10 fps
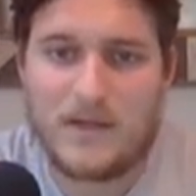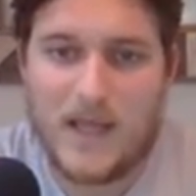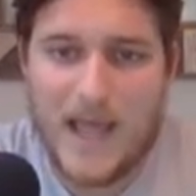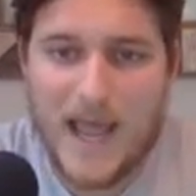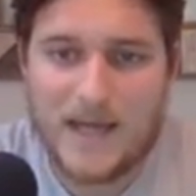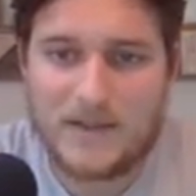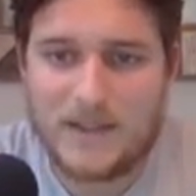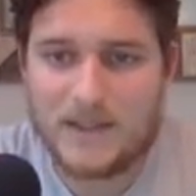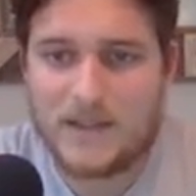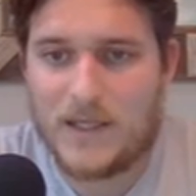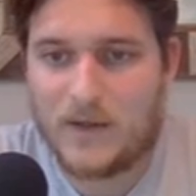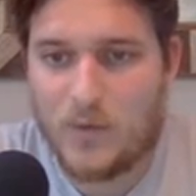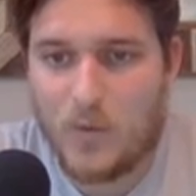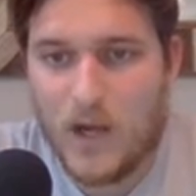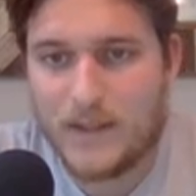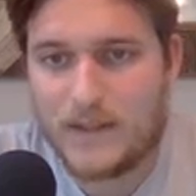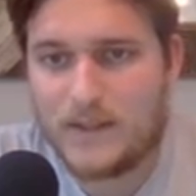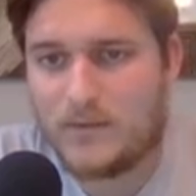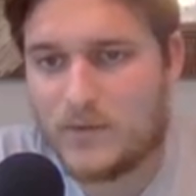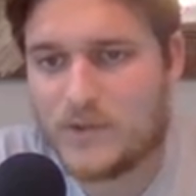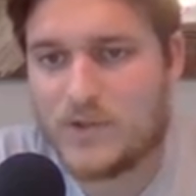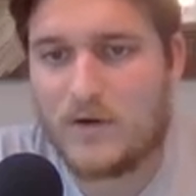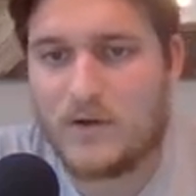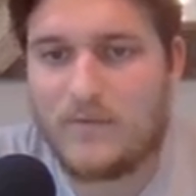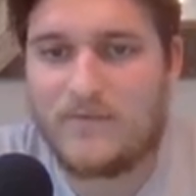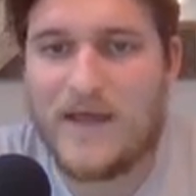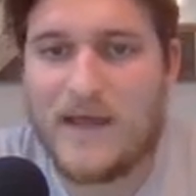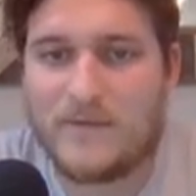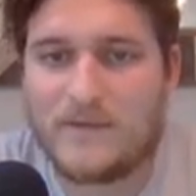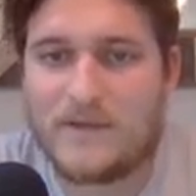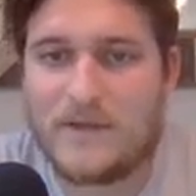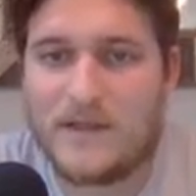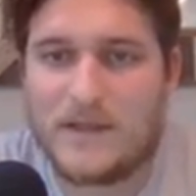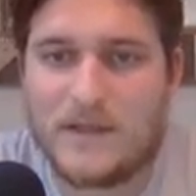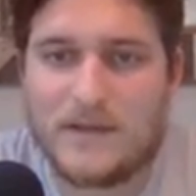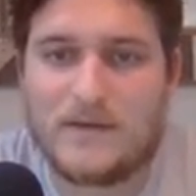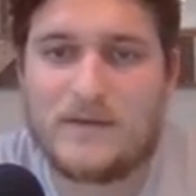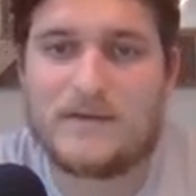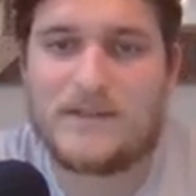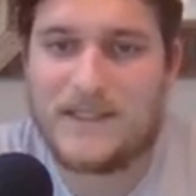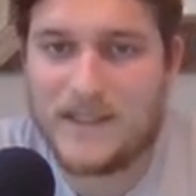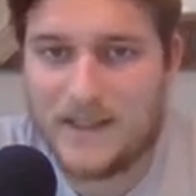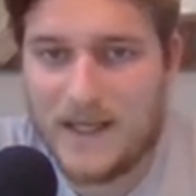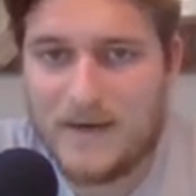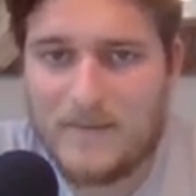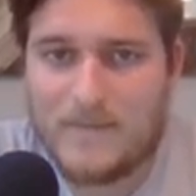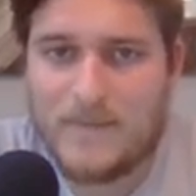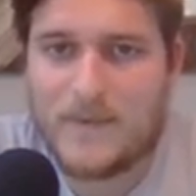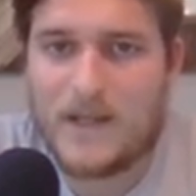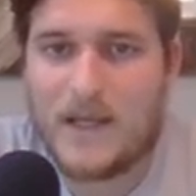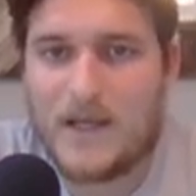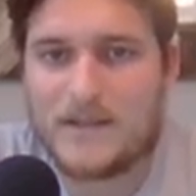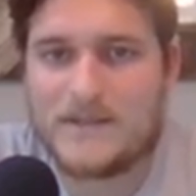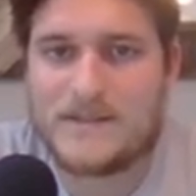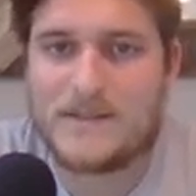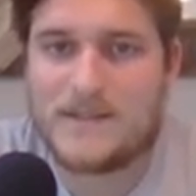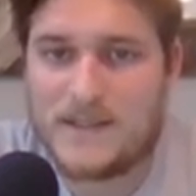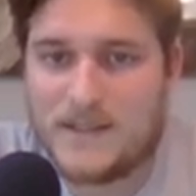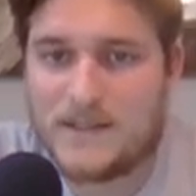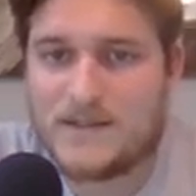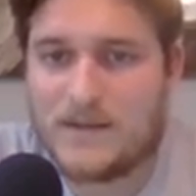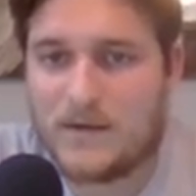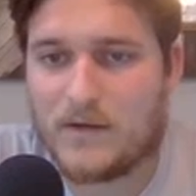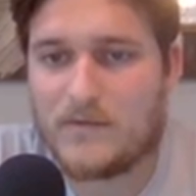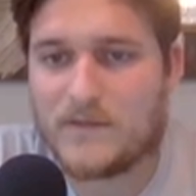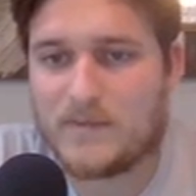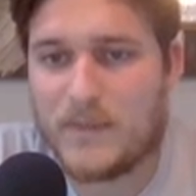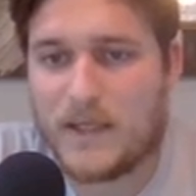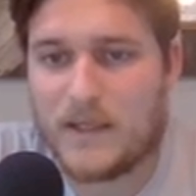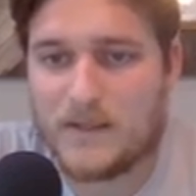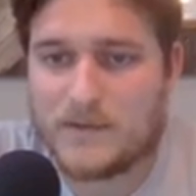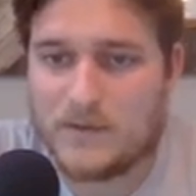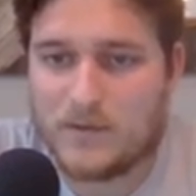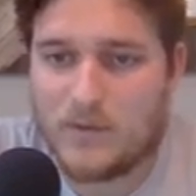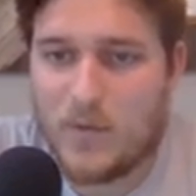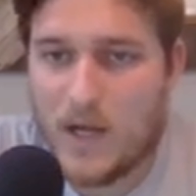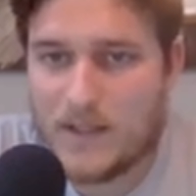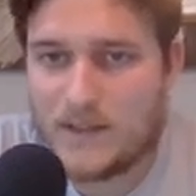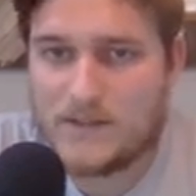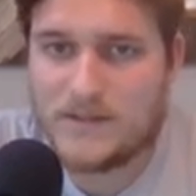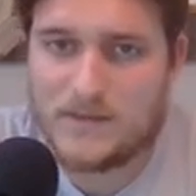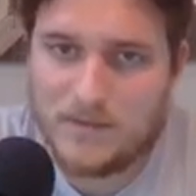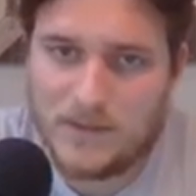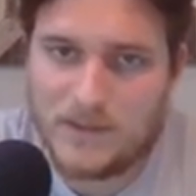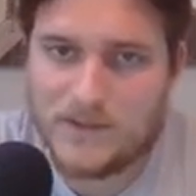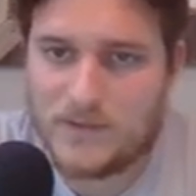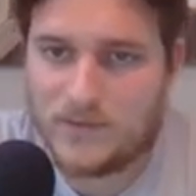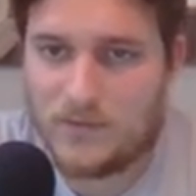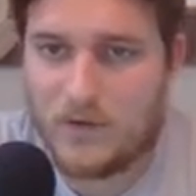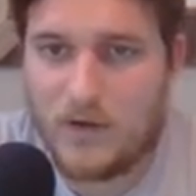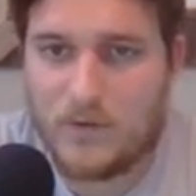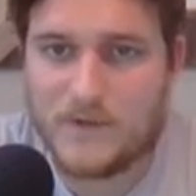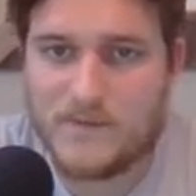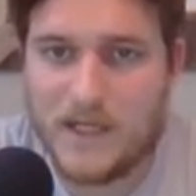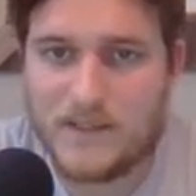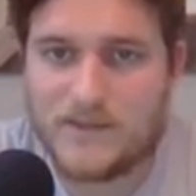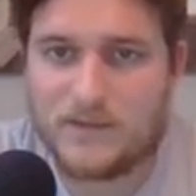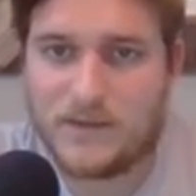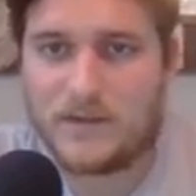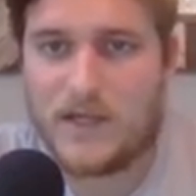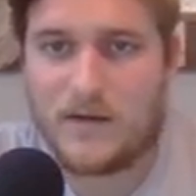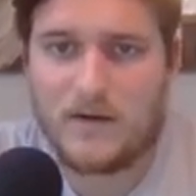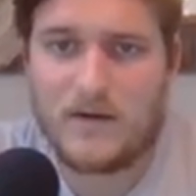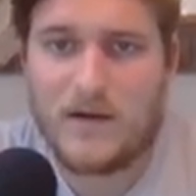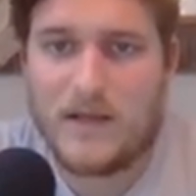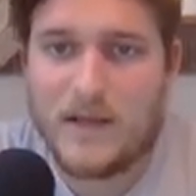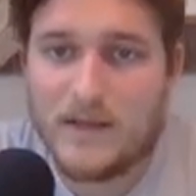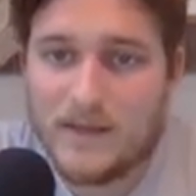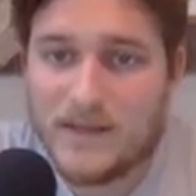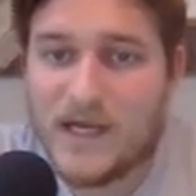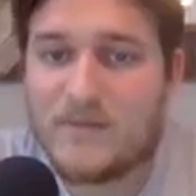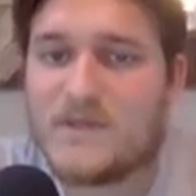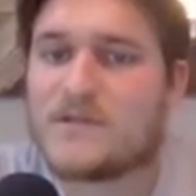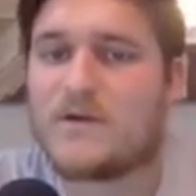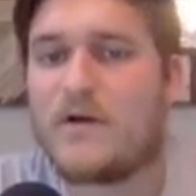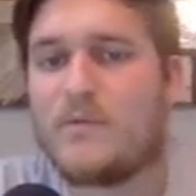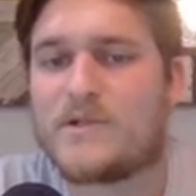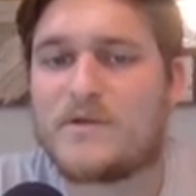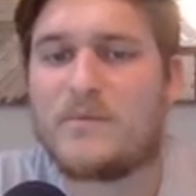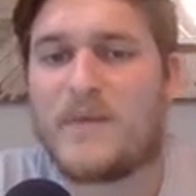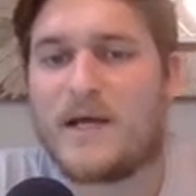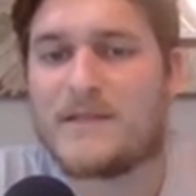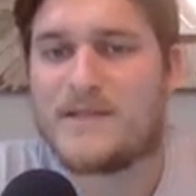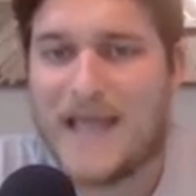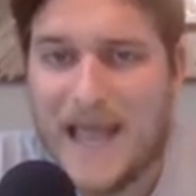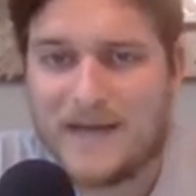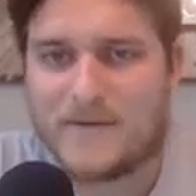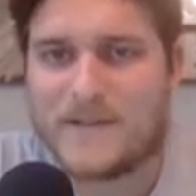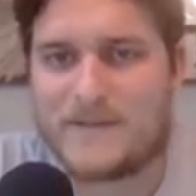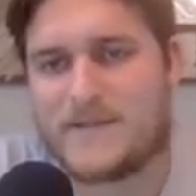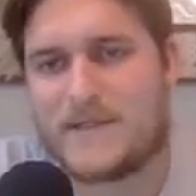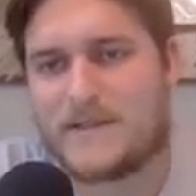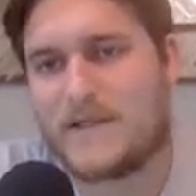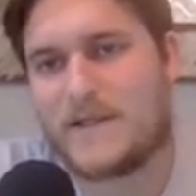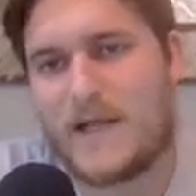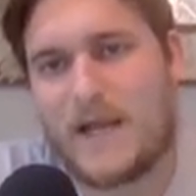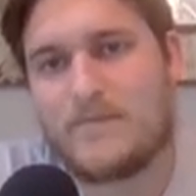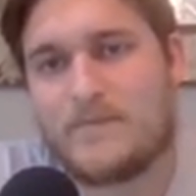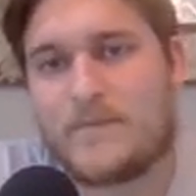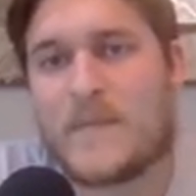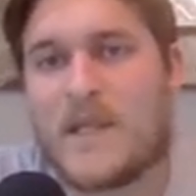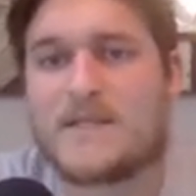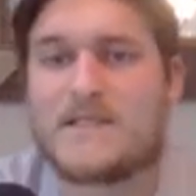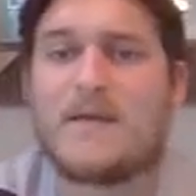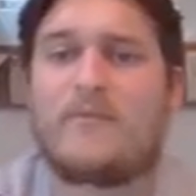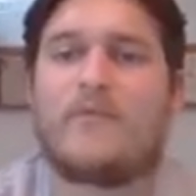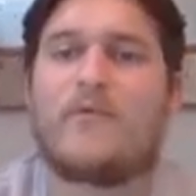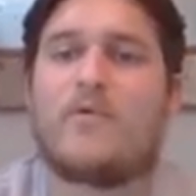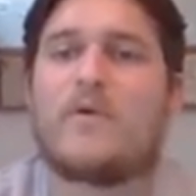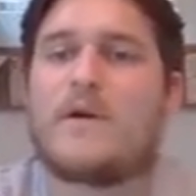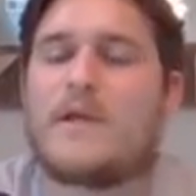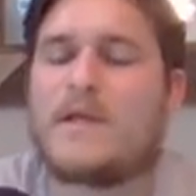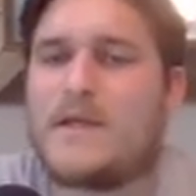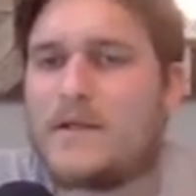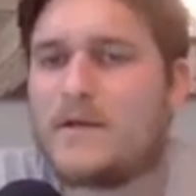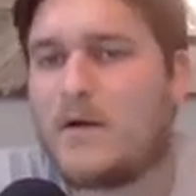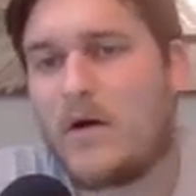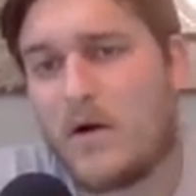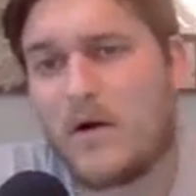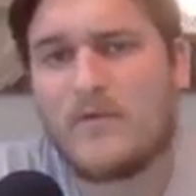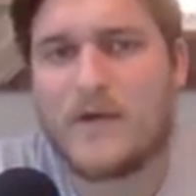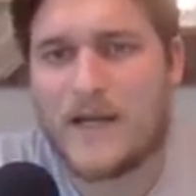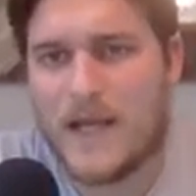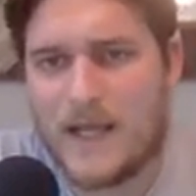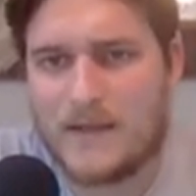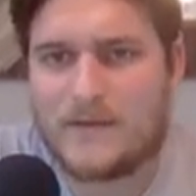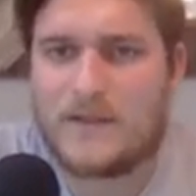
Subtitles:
adenine, and guanine, which are found in DNA. Cysteines are going to bind to guanines. These two will always bind to one another. And then thymines are always going to bind to adenines in DNA. Except for in RNA, the